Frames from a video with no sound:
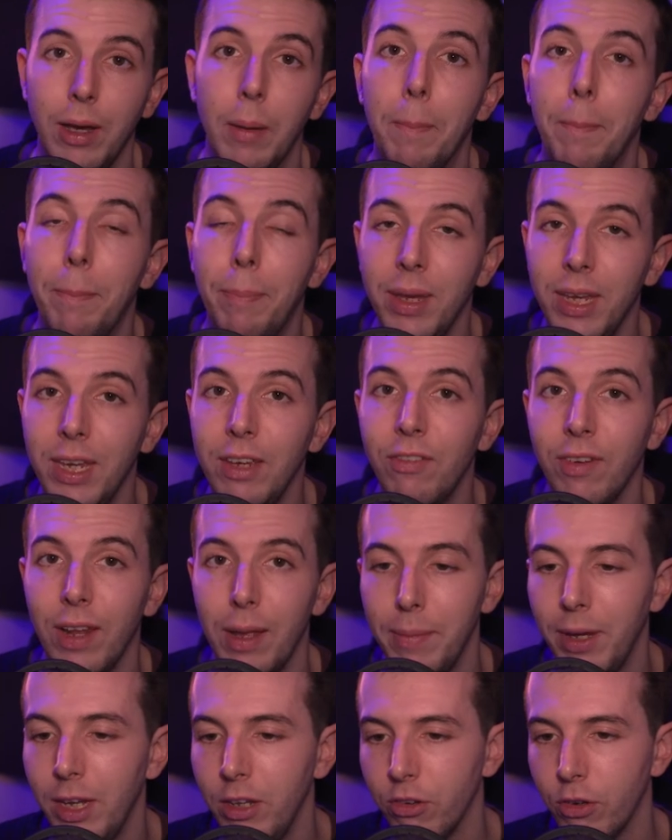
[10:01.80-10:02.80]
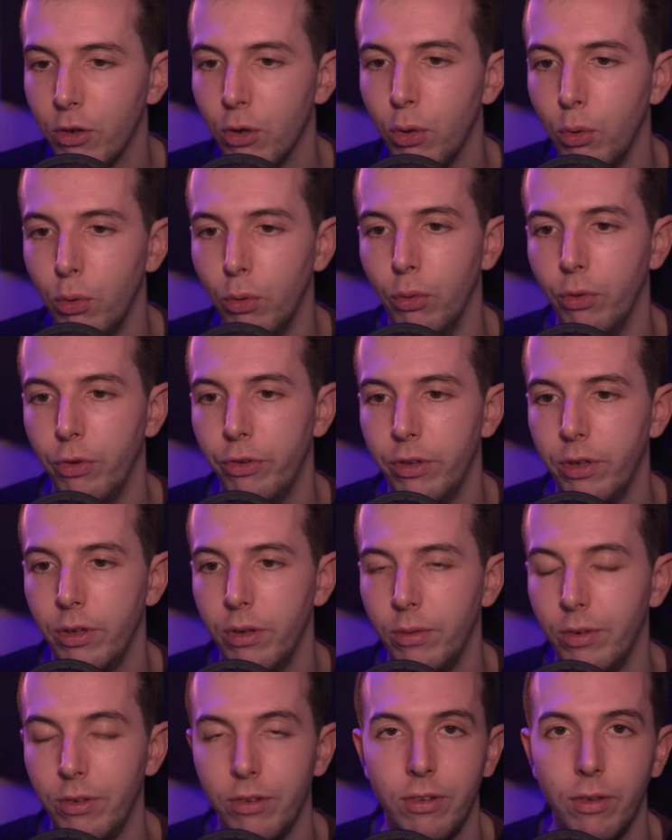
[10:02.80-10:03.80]
a B flat major chord,
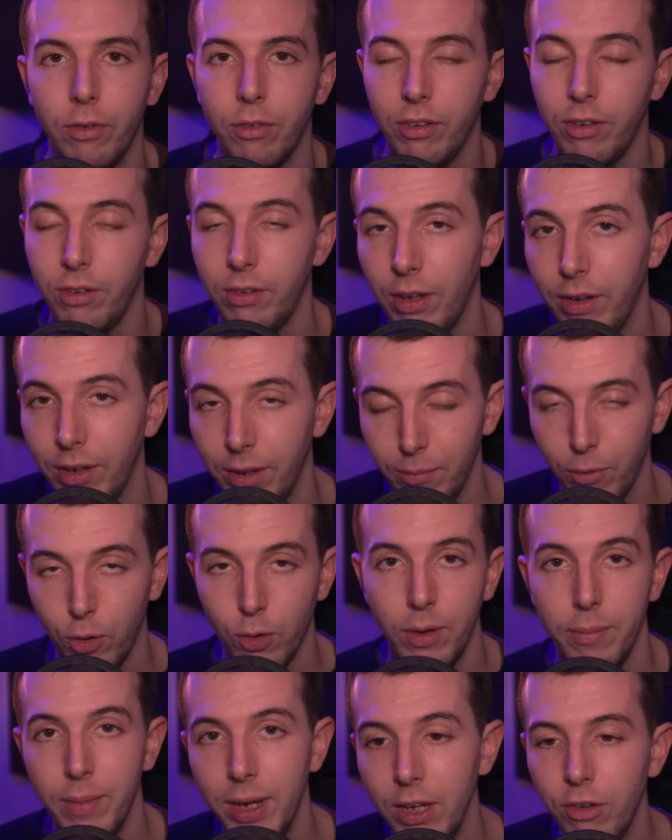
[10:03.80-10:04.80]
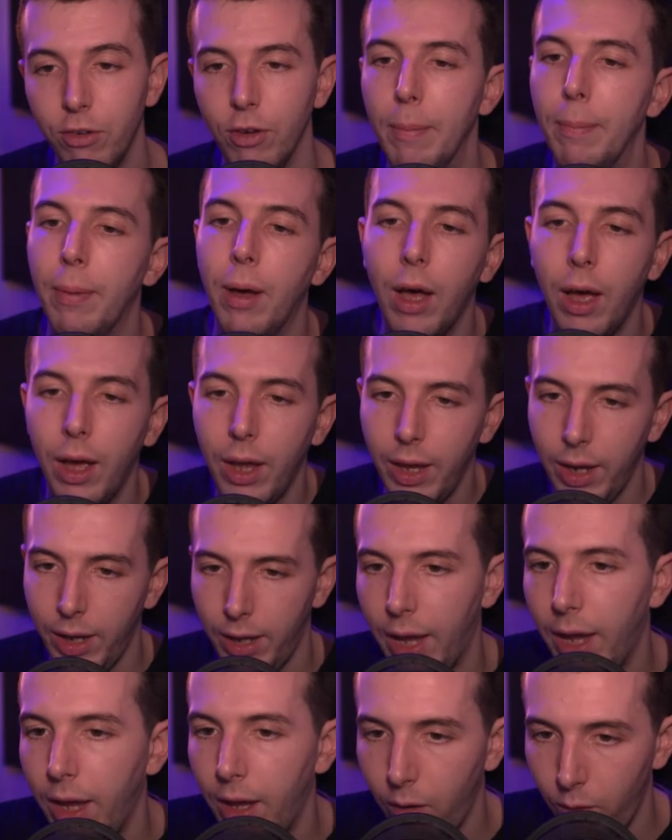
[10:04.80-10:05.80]
which is obviously sounding quite major, but
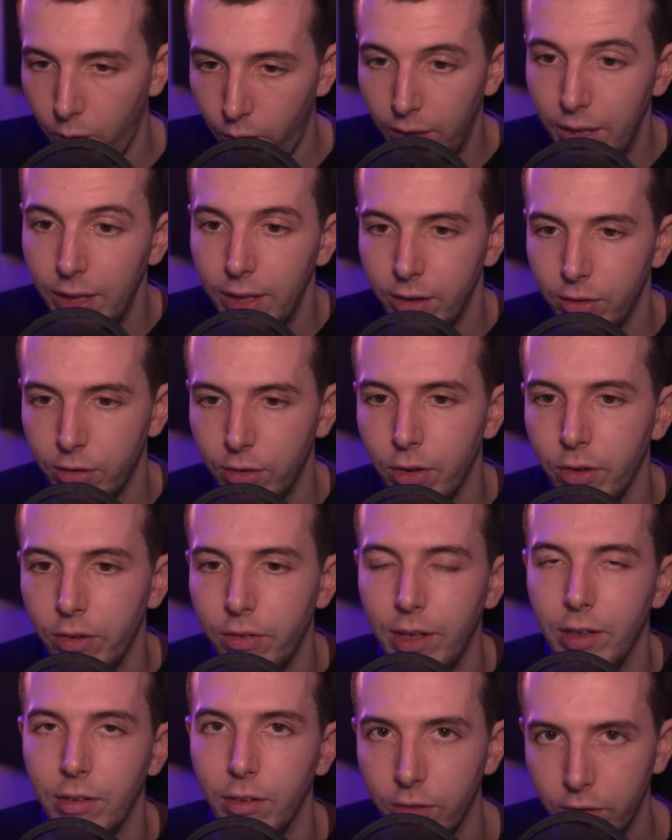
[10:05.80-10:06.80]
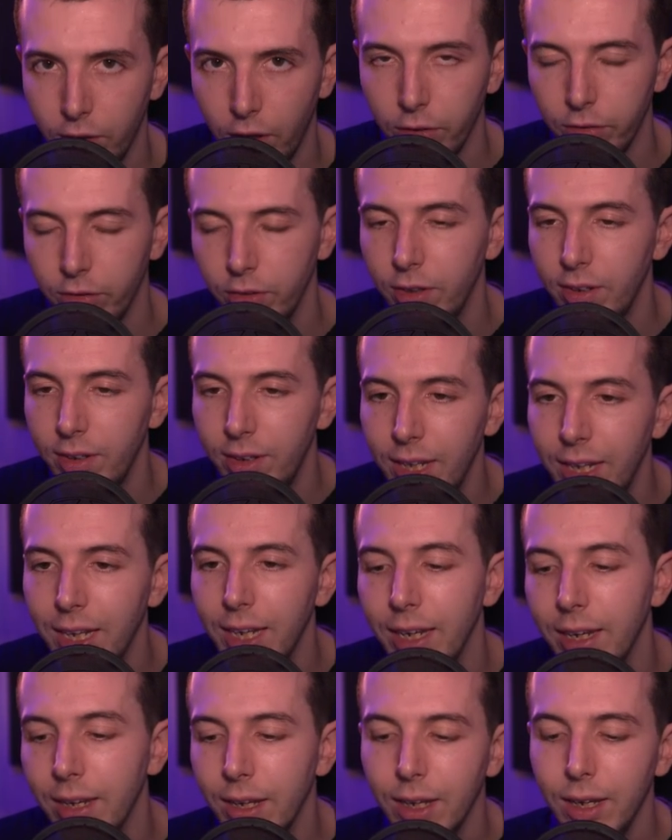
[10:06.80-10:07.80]
in this context, it starts on the
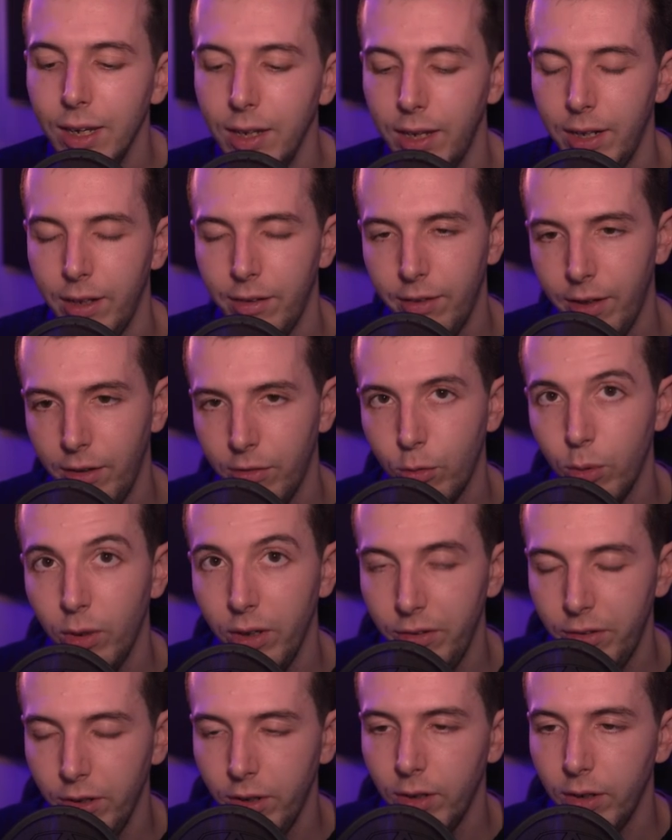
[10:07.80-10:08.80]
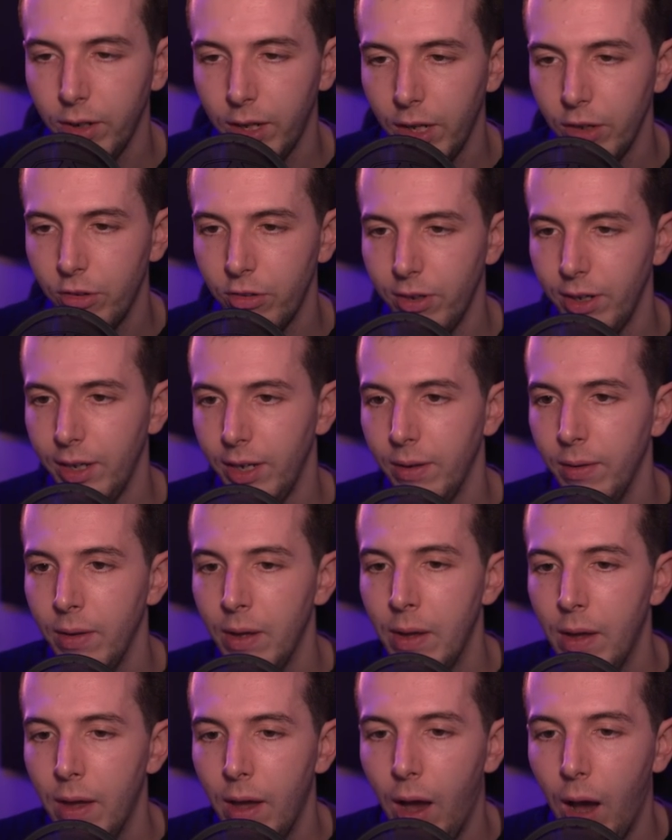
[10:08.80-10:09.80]
D, and it sounds quite dark actually,
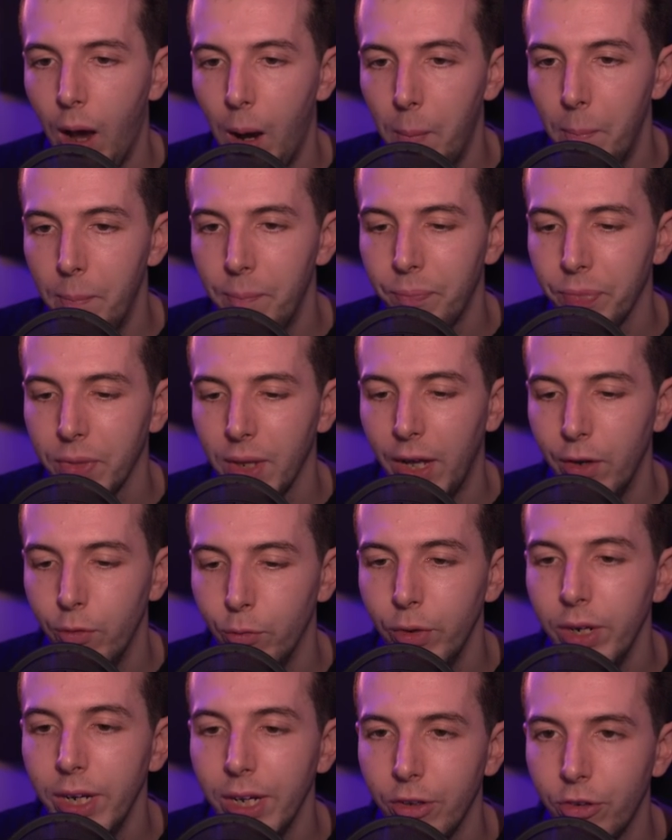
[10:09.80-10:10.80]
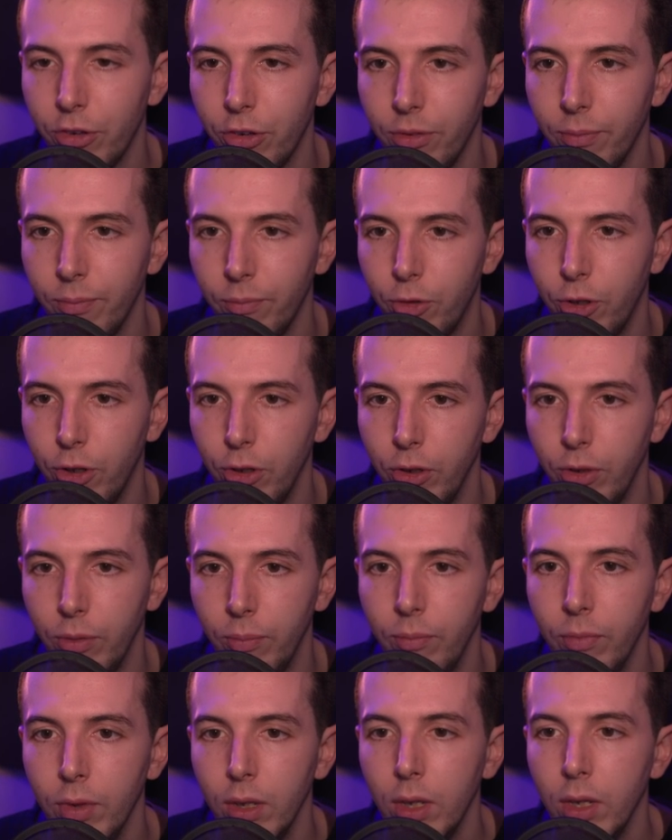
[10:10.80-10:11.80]
and rich too.
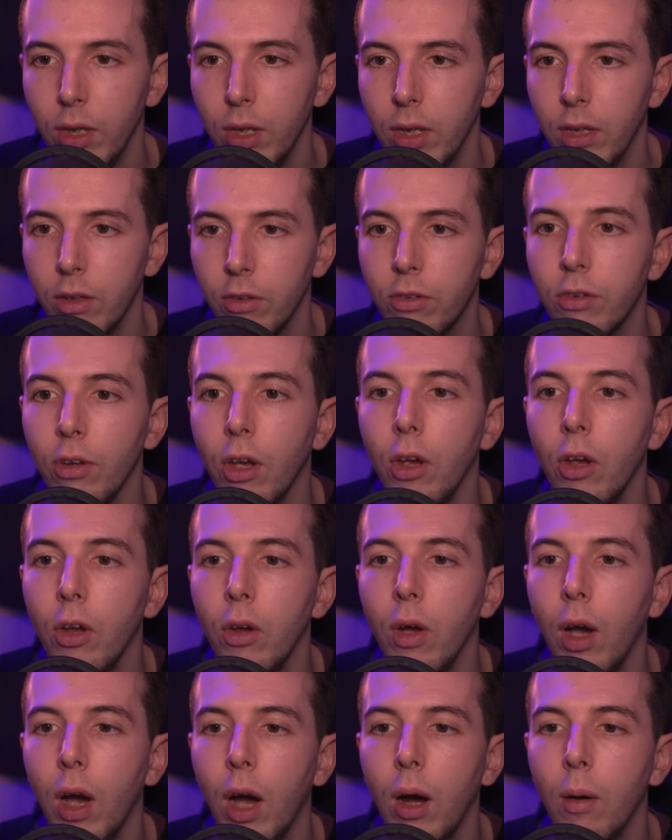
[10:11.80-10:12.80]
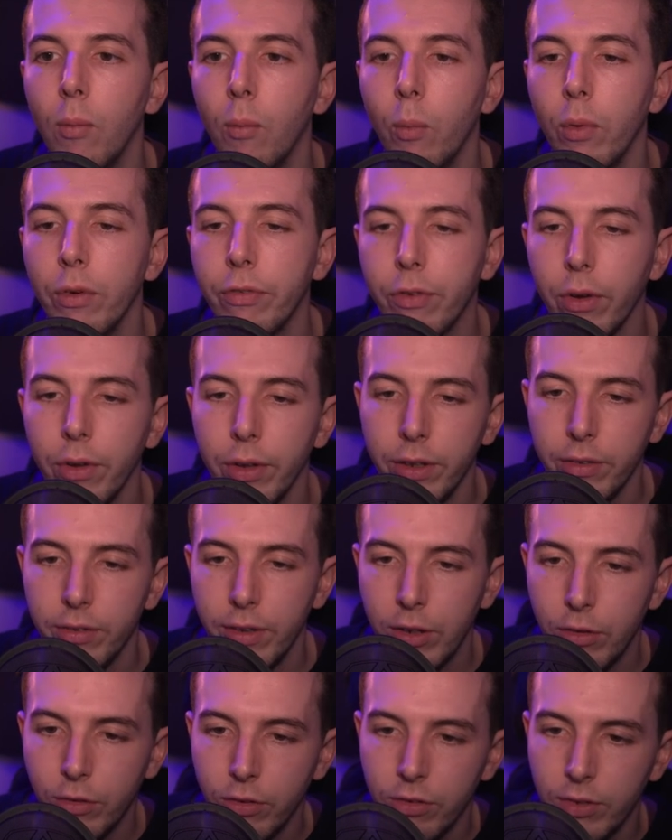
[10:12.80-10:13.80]
So we've got this
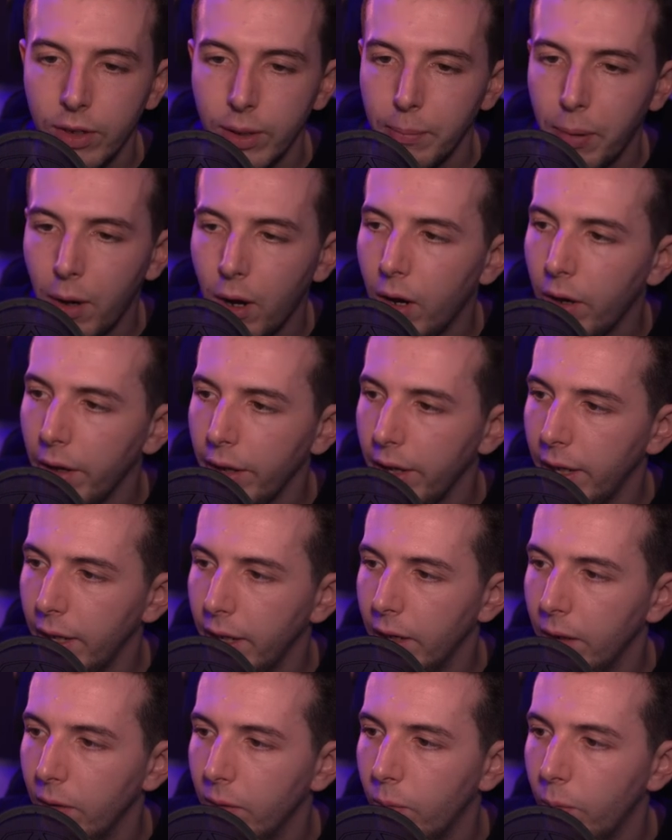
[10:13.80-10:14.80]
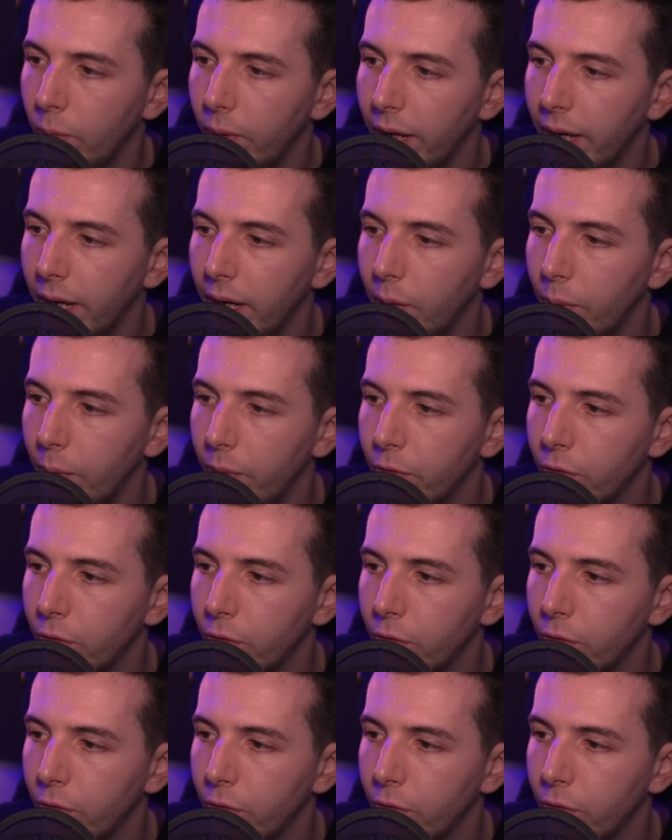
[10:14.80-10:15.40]
interesting part here where